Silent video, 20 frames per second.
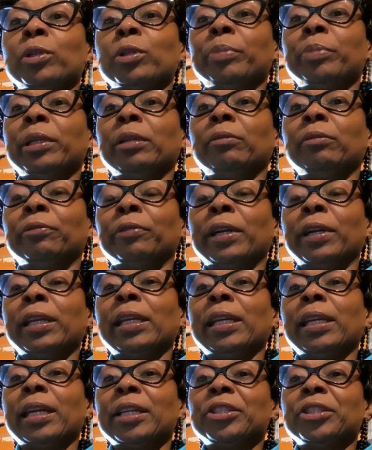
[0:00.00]
be
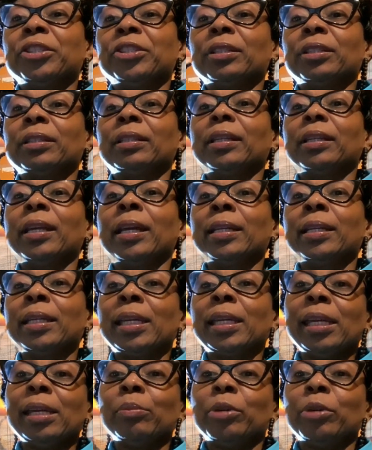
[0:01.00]
radiation and
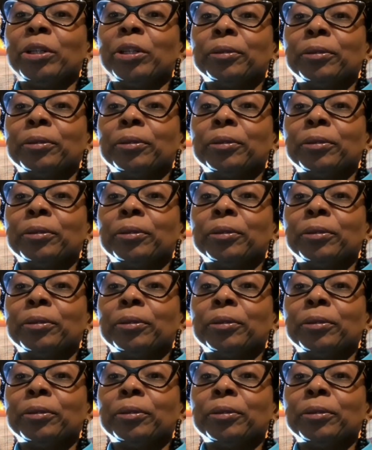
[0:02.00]
chemo.